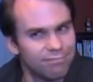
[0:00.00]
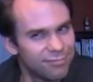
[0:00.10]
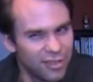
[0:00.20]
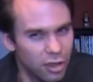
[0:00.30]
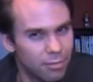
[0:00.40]

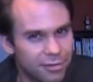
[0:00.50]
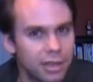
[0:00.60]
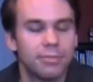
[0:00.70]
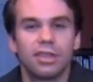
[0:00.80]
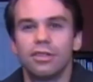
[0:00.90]
film for
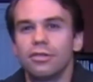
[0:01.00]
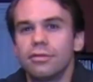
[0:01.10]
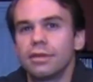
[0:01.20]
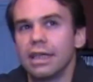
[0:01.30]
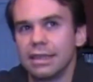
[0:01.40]
him to do.
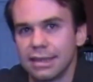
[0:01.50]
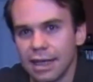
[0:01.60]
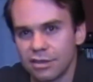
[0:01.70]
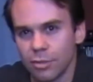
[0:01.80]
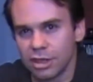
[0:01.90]
It's
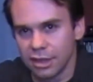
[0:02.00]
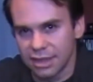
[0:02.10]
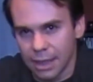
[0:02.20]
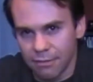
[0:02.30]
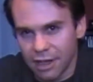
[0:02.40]
not so much in the
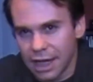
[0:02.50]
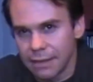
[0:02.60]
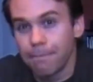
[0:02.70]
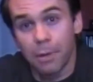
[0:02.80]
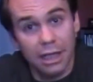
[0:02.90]
same
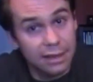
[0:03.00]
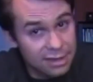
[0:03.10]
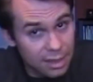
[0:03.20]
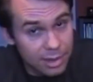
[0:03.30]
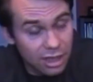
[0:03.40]
vein, but the
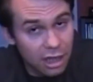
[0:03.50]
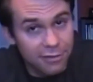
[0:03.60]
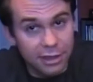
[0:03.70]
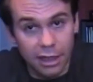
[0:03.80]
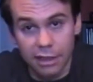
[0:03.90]

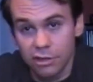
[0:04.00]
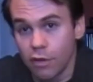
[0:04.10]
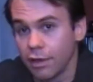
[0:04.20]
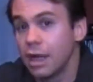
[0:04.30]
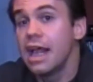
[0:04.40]
cinematography carries
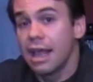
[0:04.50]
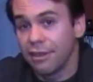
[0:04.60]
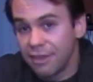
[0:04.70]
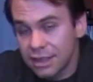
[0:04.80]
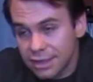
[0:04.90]
over.
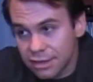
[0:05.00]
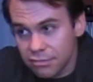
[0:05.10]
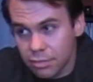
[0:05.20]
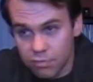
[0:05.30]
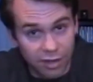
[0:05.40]

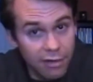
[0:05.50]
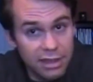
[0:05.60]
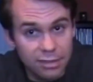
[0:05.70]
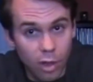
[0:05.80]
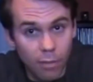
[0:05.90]
This very
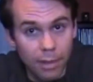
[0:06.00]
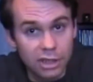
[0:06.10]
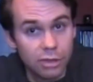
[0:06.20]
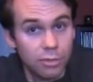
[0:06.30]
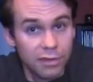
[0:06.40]
small
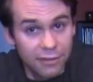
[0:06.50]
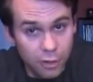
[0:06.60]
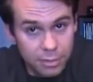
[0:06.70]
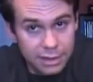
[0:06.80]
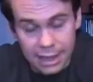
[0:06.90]
budget movie
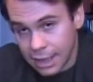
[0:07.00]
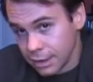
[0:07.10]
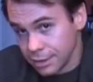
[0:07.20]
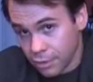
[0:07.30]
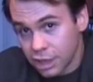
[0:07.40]
filmed
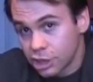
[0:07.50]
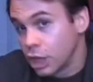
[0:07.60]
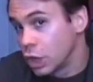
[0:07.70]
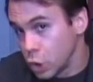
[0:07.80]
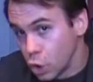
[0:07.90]
entirely in Russia
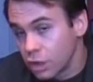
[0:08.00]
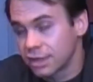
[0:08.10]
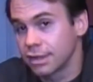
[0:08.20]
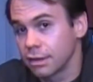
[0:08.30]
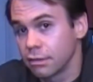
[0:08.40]

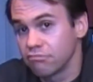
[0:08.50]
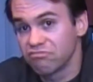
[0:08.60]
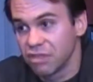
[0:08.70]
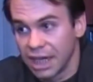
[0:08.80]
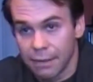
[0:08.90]
looks
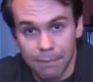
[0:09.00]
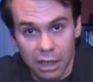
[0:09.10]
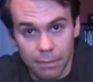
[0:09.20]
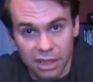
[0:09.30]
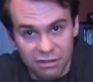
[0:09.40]
like a
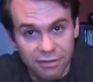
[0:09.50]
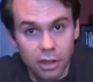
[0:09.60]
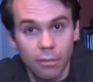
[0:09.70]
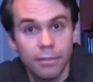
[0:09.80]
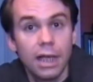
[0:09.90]
bigger budget
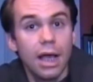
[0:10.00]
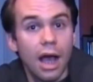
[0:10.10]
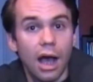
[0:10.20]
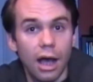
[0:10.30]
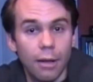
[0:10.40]
film.
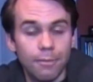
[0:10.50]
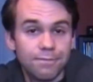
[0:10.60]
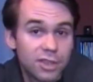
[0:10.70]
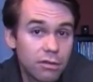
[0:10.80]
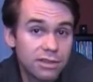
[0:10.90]

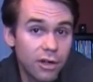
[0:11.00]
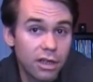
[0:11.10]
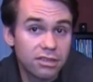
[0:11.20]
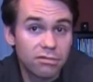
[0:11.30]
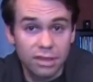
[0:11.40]
So as far
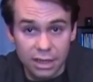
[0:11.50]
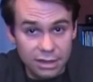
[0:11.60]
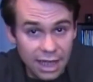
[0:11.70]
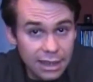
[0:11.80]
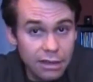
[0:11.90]
as his
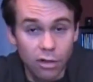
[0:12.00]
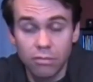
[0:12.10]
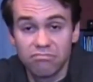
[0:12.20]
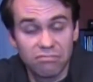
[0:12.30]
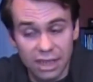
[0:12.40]

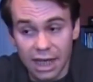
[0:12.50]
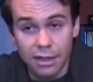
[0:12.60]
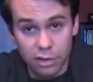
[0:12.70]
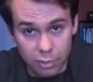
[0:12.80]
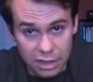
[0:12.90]
technical, the guy
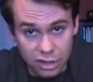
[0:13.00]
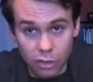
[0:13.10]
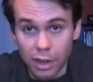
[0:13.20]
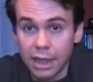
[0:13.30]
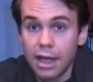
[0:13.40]
knows what he's
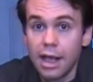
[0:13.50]
doing.